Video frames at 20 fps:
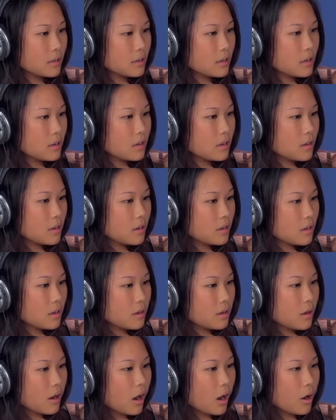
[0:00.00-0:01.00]

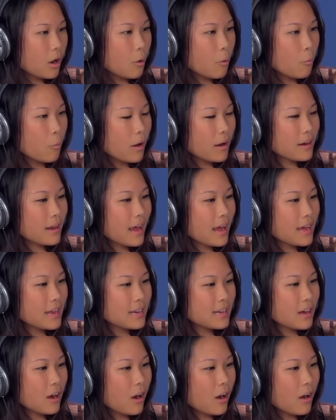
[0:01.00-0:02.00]
Oh, one
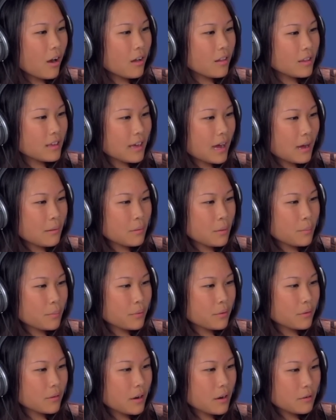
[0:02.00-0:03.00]
eighty Ollie. I'm
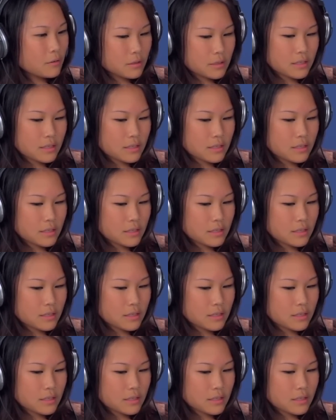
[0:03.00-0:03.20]
a pro